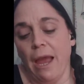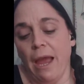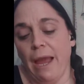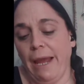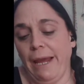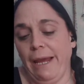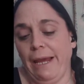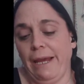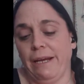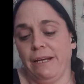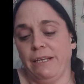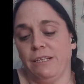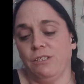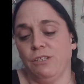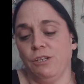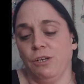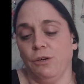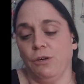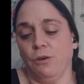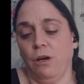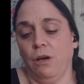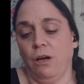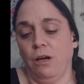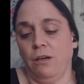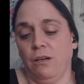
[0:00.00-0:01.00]
And
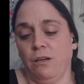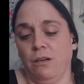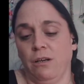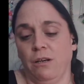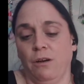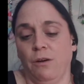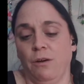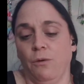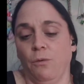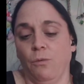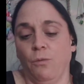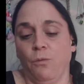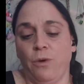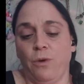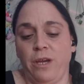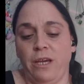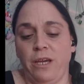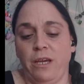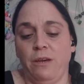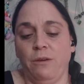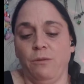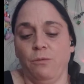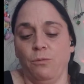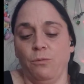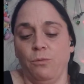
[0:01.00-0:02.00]

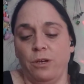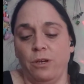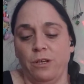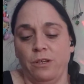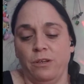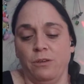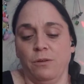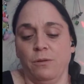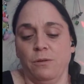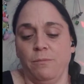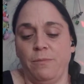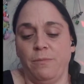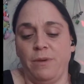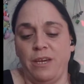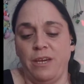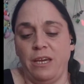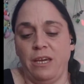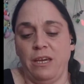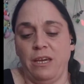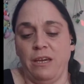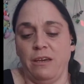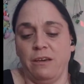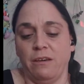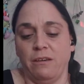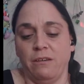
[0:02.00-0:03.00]
we will
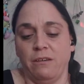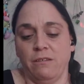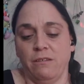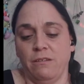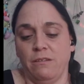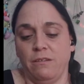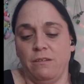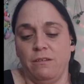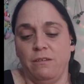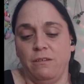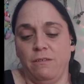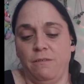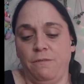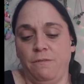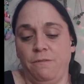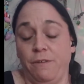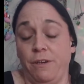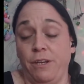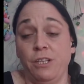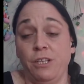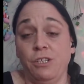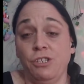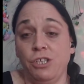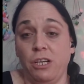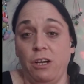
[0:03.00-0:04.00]
be
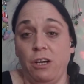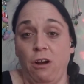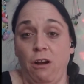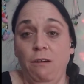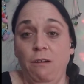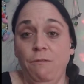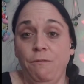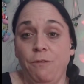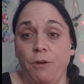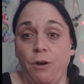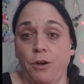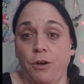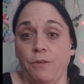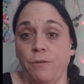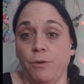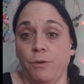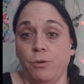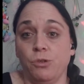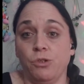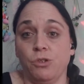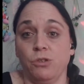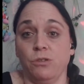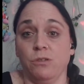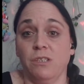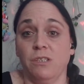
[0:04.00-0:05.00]
finishing off our
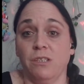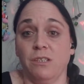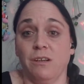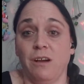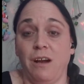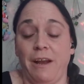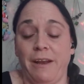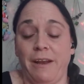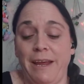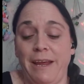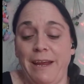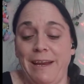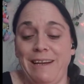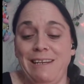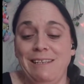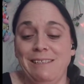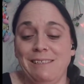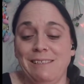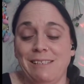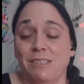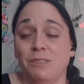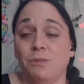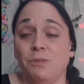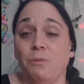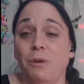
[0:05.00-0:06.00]
devotional to the god
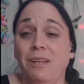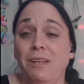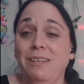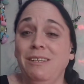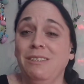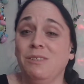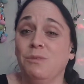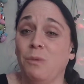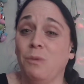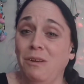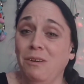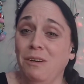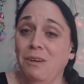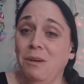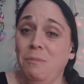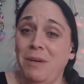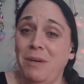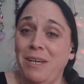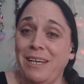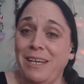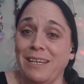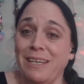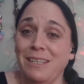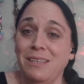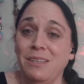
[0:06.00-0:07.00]
Hades, as well as
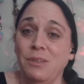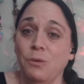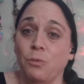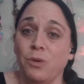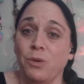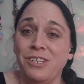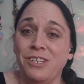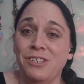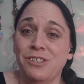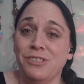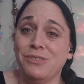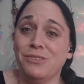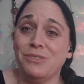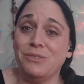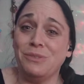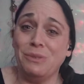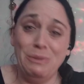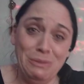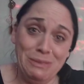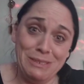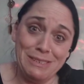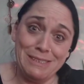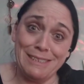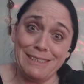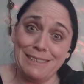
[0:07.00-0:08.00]
welcoming in the winter
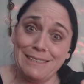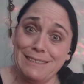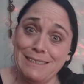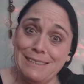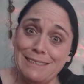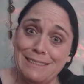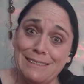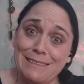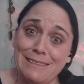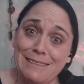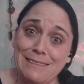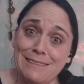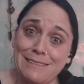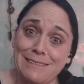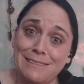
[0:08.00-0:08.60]
solstice.